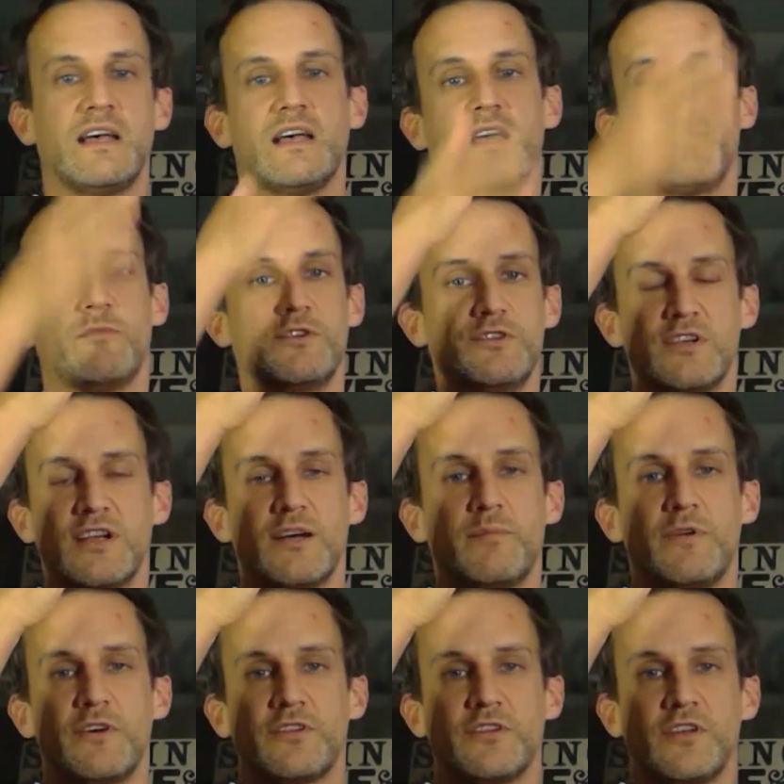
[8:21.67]
and once you get
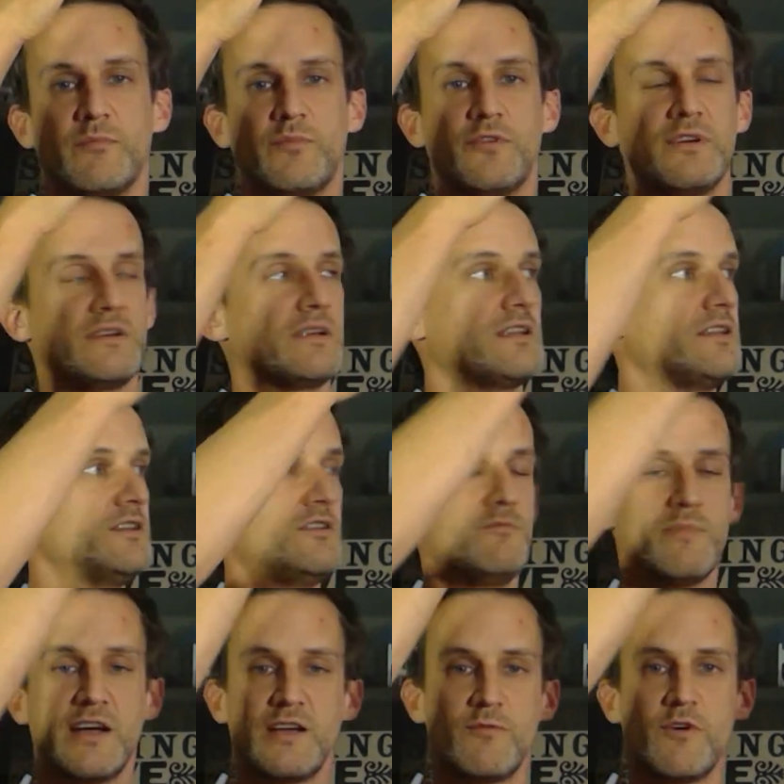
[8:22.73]
past a certain point, you
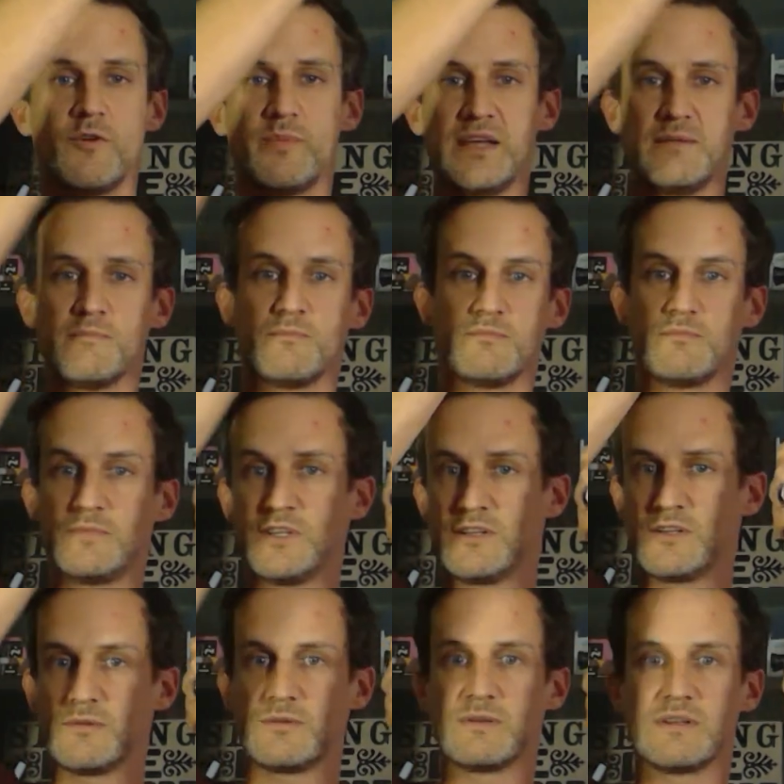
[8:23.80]
may well be, you
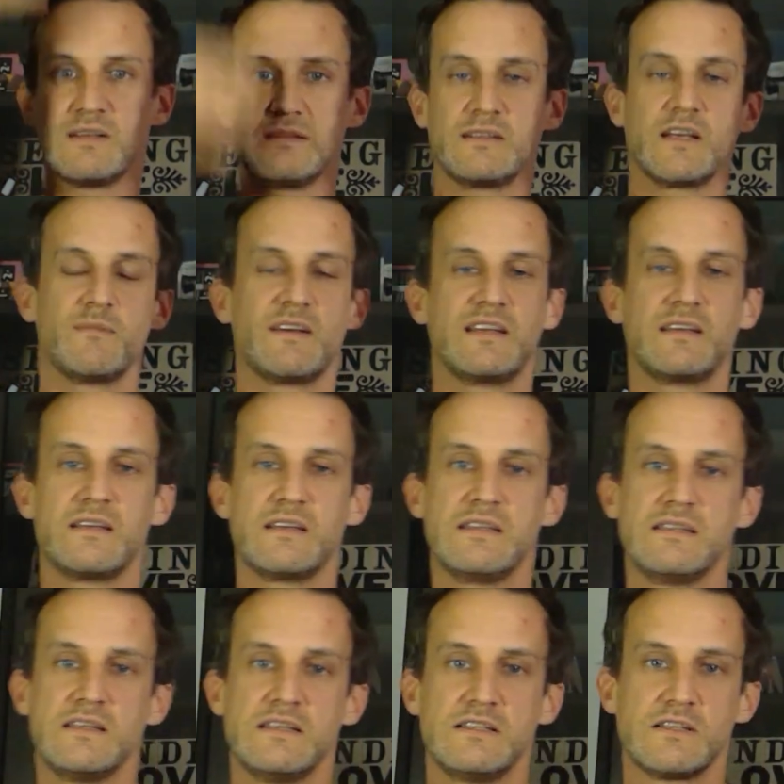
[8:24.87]
know,
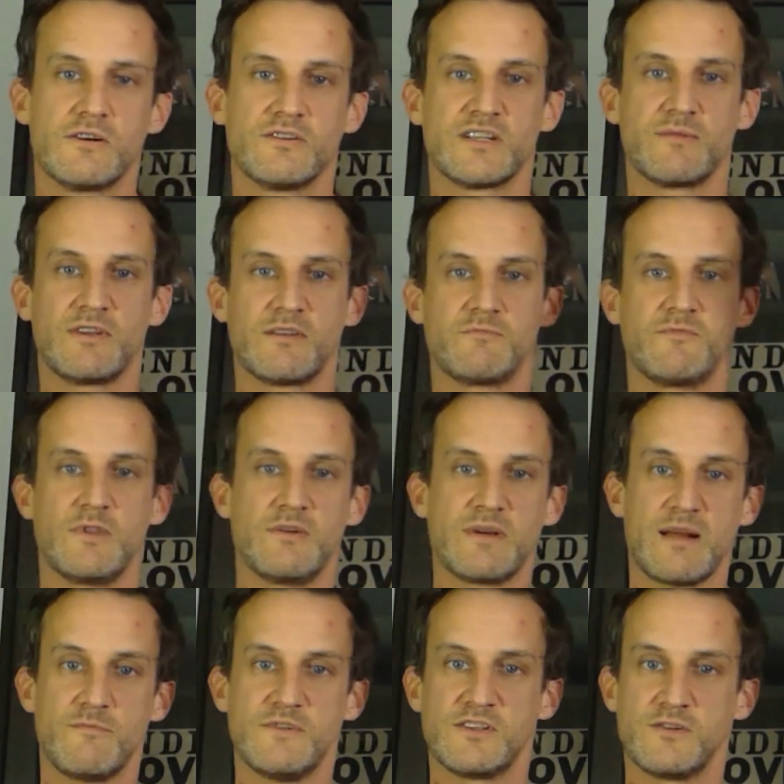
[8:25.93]
coming into contact with the
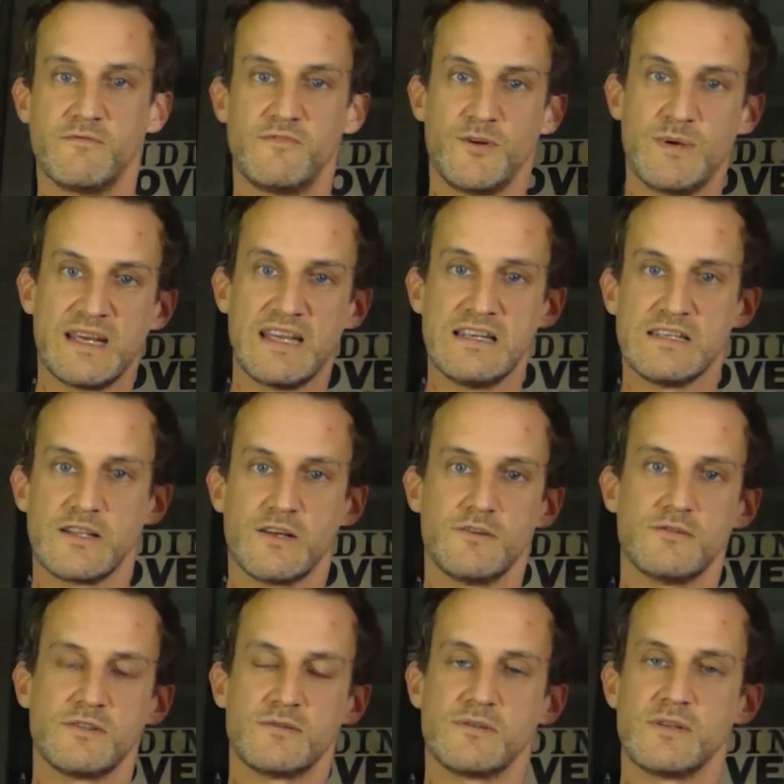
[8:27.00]
camera, sort of viewing into
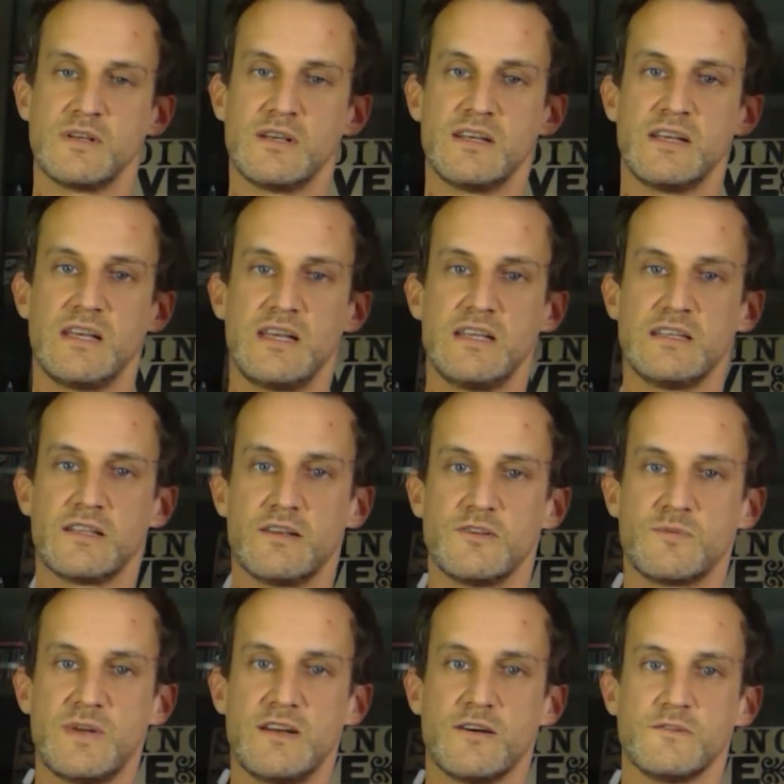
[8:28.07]
those
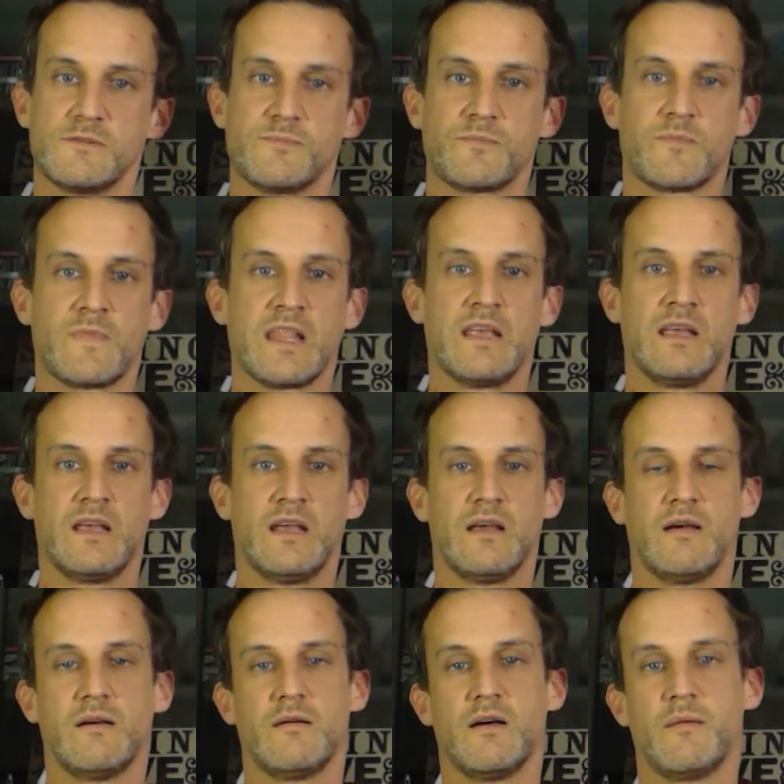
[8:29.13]
windows.
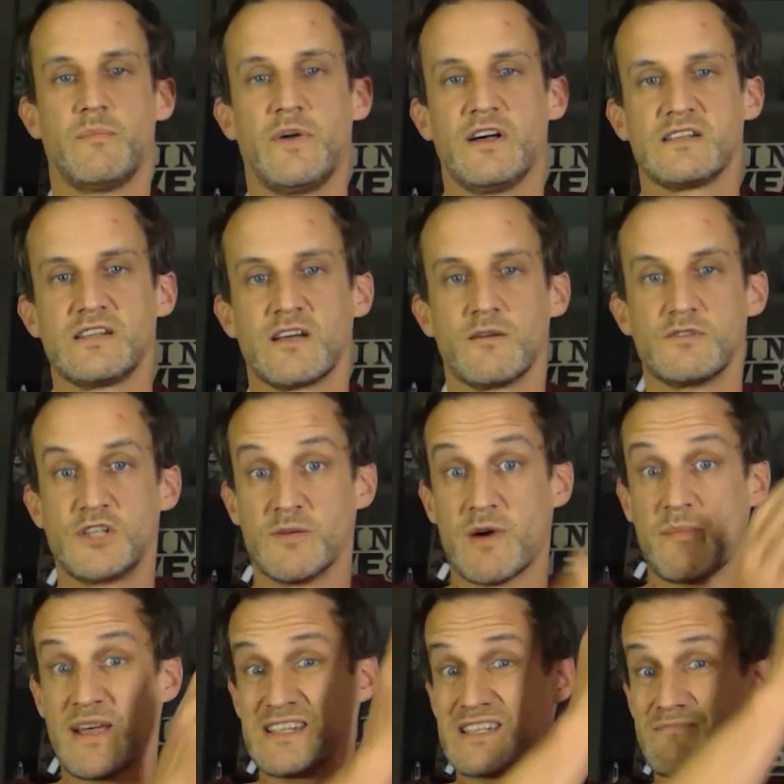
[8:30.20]
Personally, I always do my
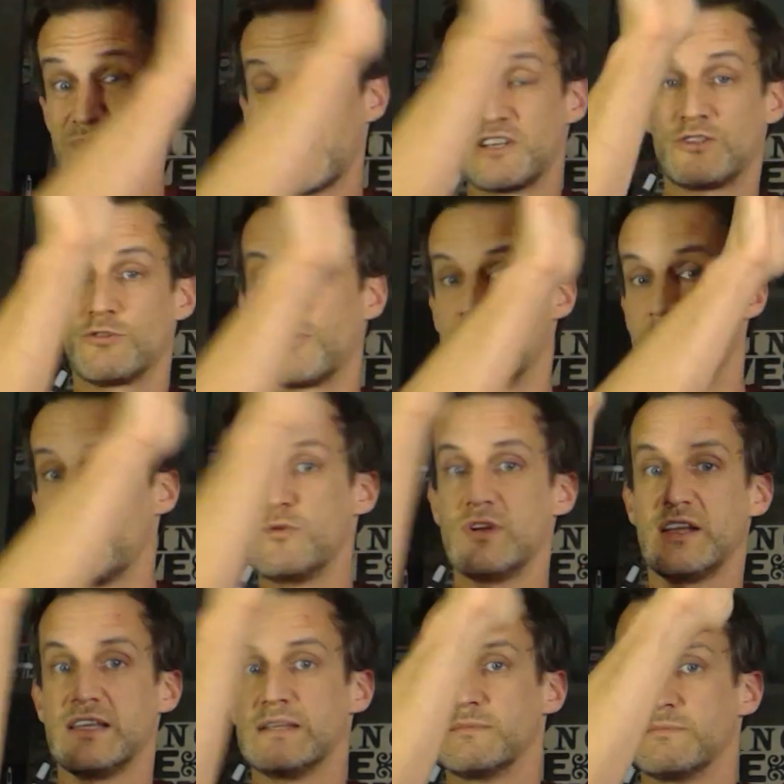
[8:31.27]
best to make sure I'm
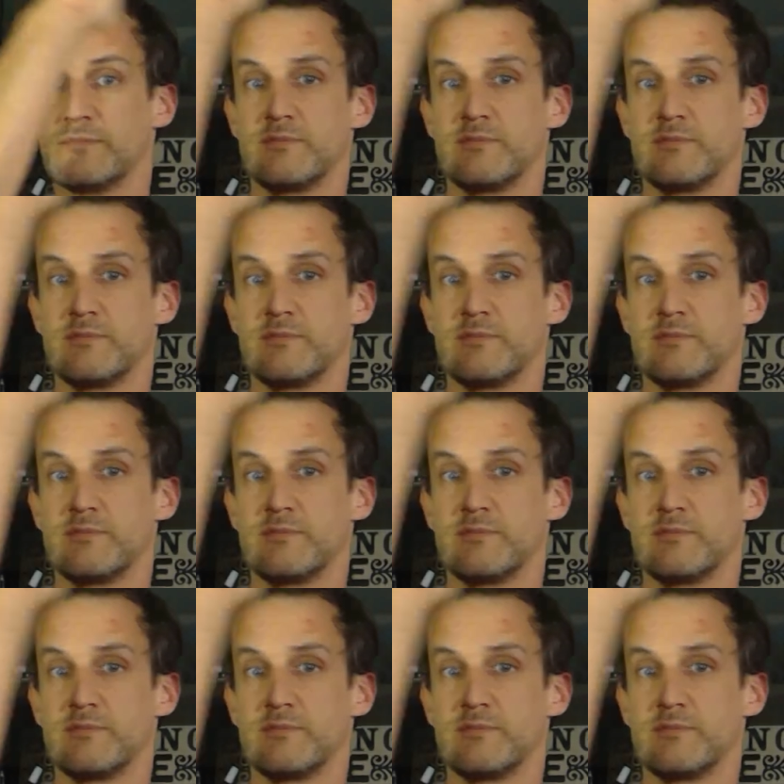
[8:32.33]
only